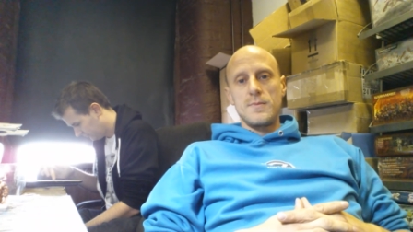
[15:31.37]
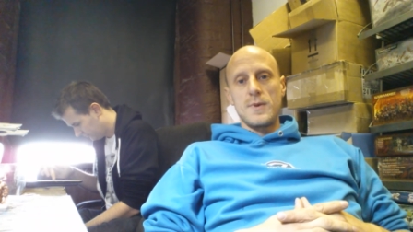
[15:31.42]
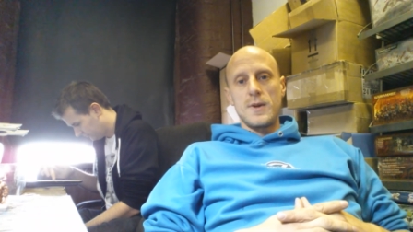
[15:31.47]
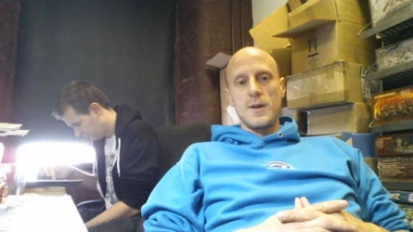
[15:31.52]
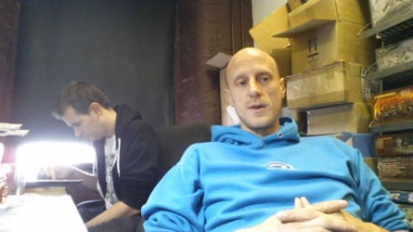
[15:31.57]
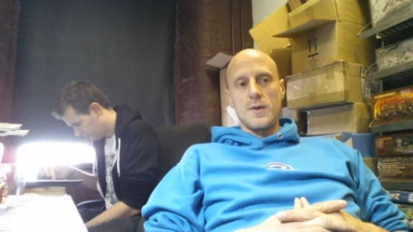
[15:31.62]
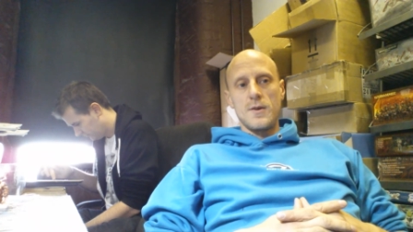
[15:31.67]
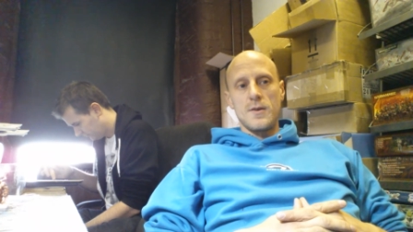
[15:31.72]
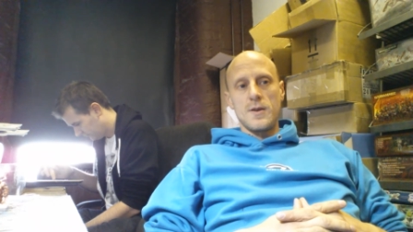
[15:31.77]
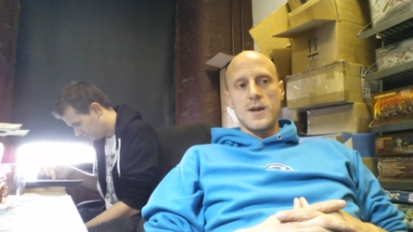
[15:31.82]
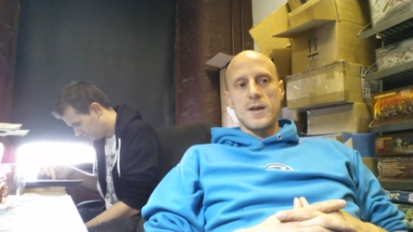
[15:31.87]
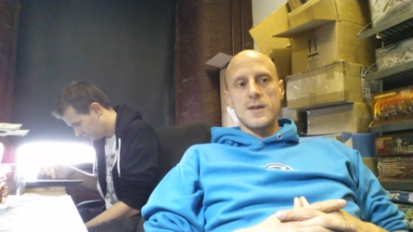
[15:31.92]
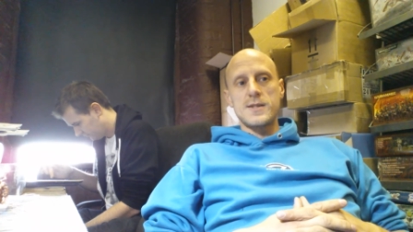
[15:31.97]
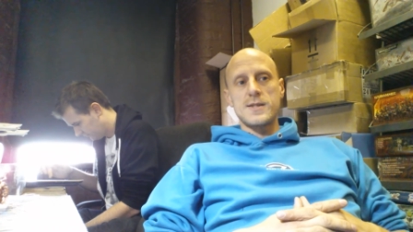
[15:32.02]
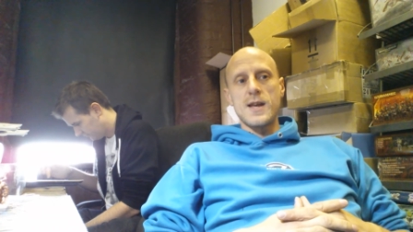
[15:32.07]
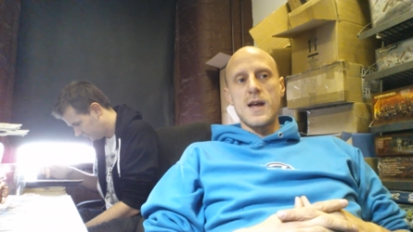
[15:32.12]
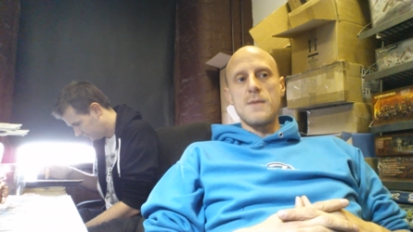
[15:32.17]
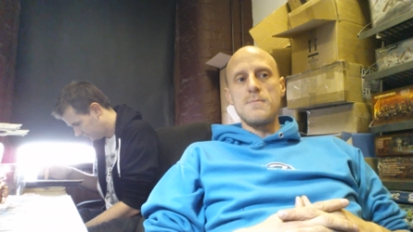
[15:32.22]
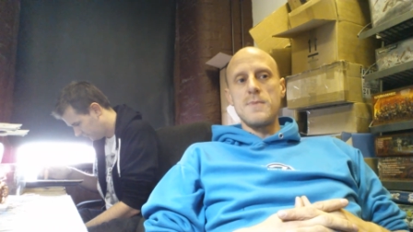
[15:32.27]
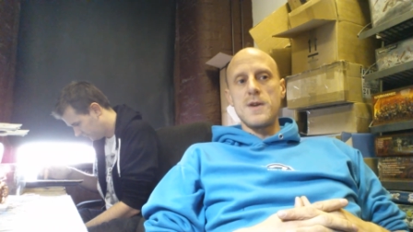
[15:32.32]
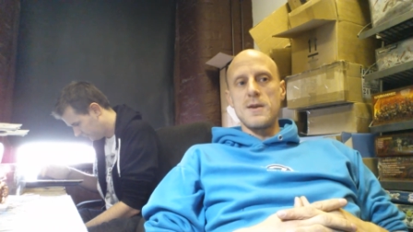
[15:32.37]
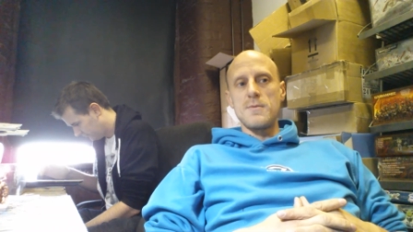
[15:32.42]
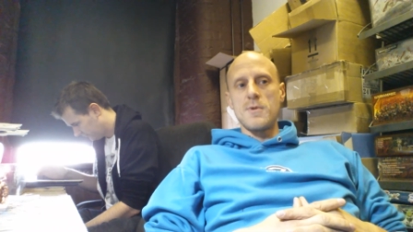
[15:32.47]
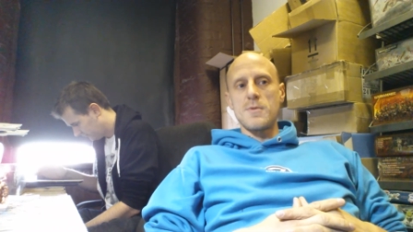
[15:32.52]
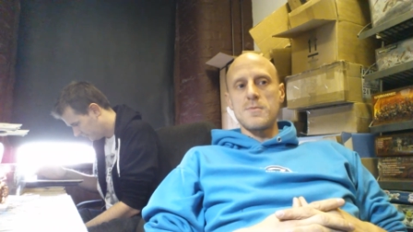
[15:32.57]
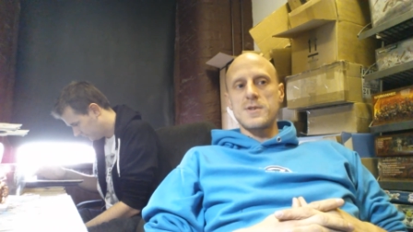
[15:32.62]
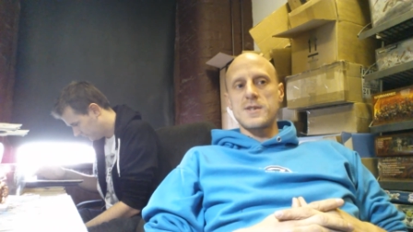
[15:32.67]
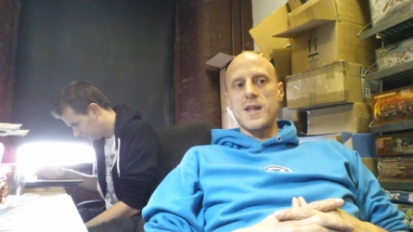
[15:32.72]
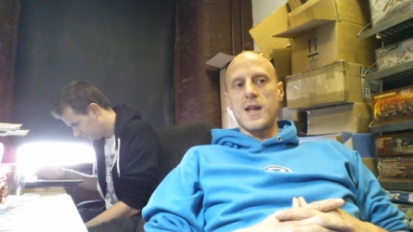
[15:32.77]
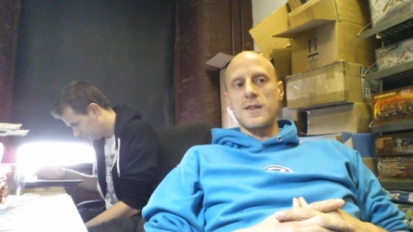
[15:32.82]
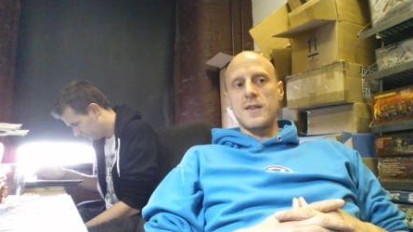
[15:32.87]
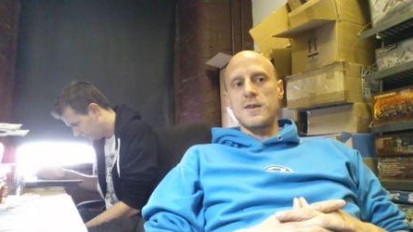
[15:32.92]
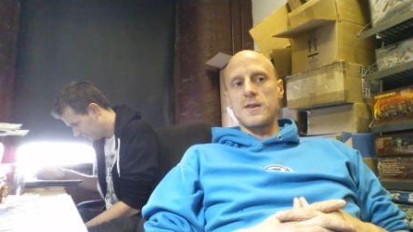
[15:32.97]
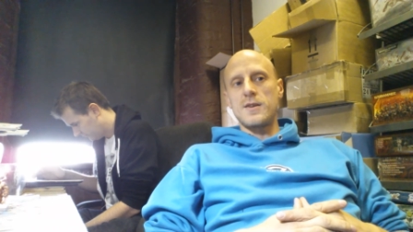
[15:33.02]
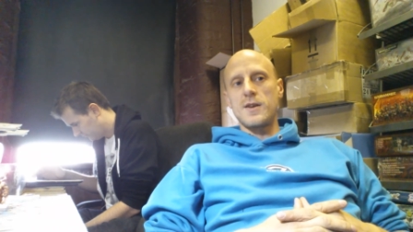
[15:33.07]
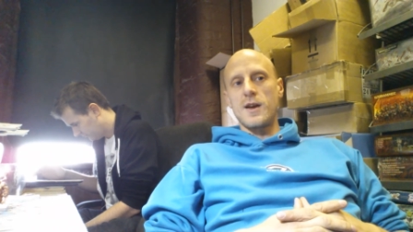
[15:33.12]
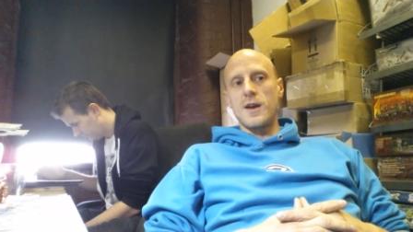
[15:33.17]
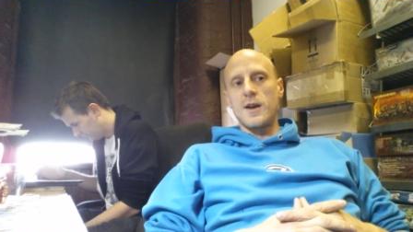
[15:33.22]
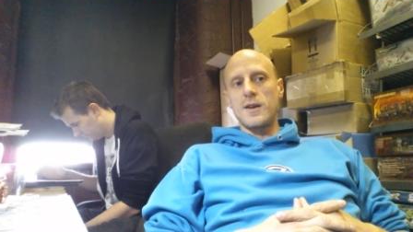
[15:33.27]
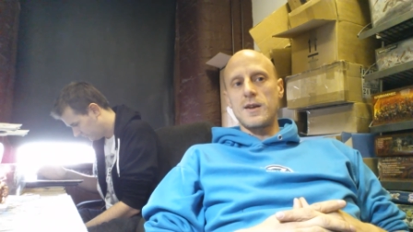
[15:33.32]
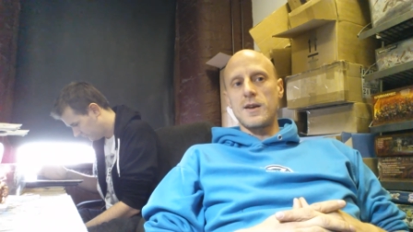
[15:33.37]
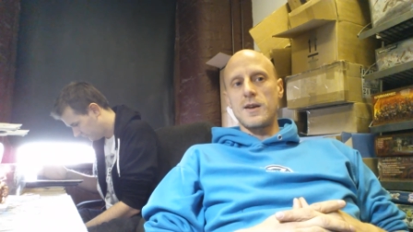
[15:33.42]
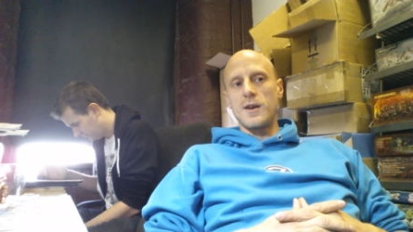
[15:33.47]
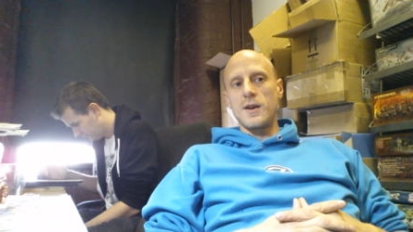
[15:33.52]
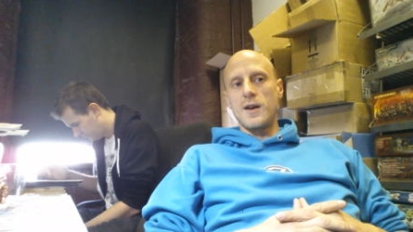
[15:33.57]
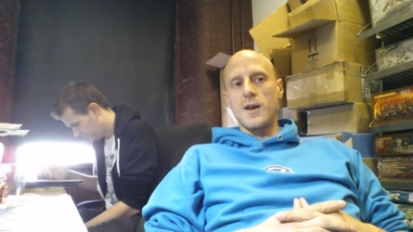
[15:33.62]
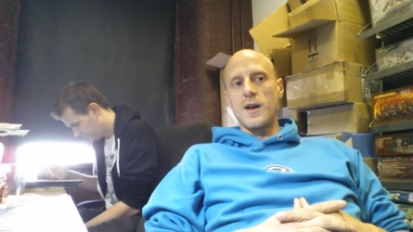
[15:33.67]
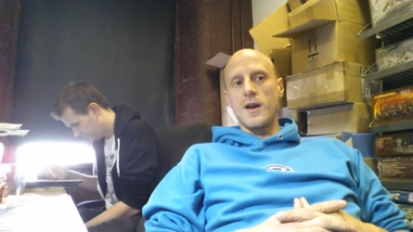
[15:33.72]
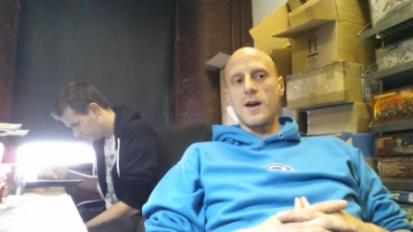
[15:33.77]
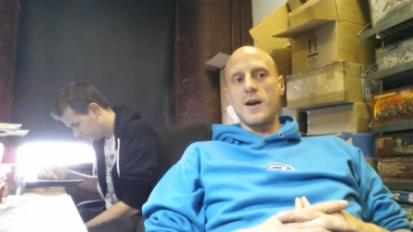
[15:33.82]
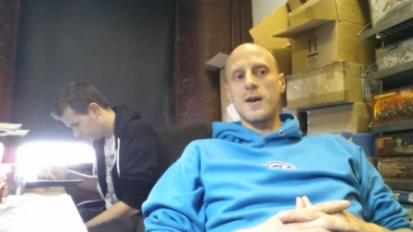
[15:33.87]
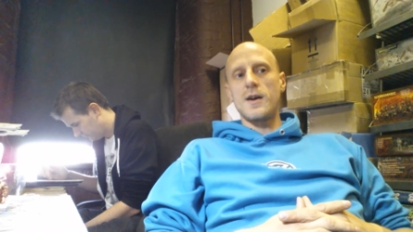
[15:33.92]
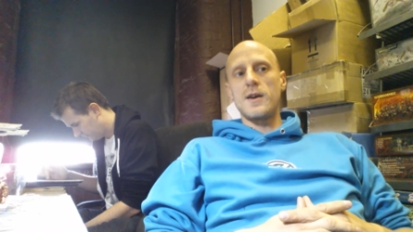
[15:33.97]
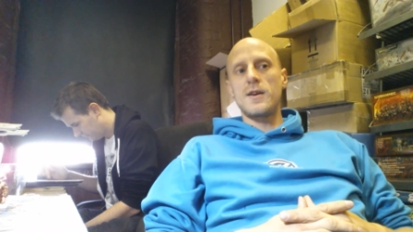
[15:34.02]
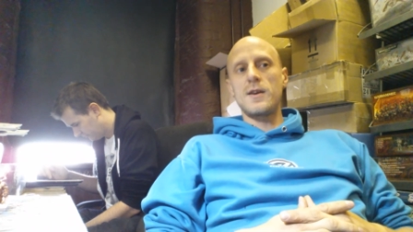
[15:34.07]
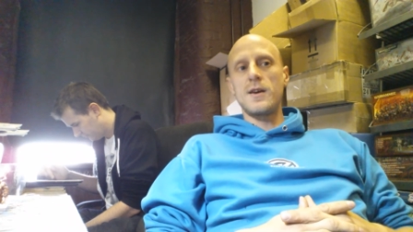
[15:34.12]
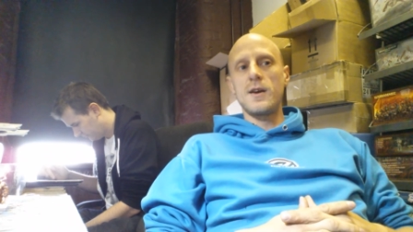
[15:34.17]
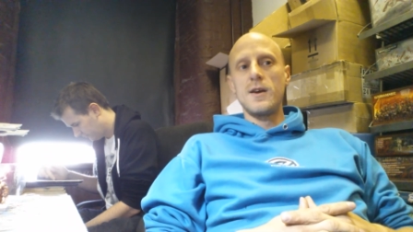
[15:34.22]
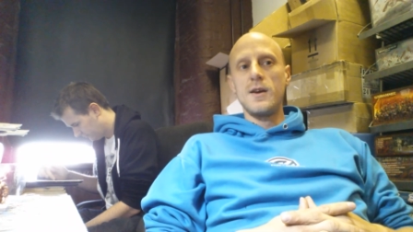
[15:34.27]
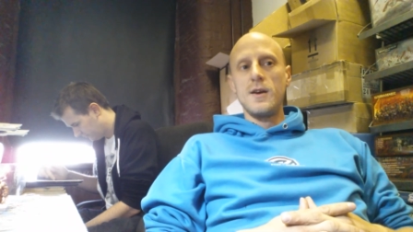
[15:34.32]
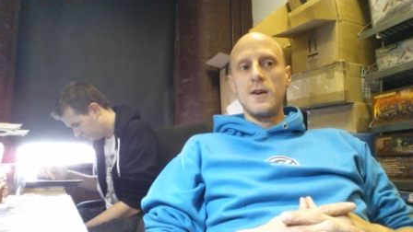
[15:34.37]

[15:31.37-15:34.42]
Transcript: You know, I set a minimum standard and uh, I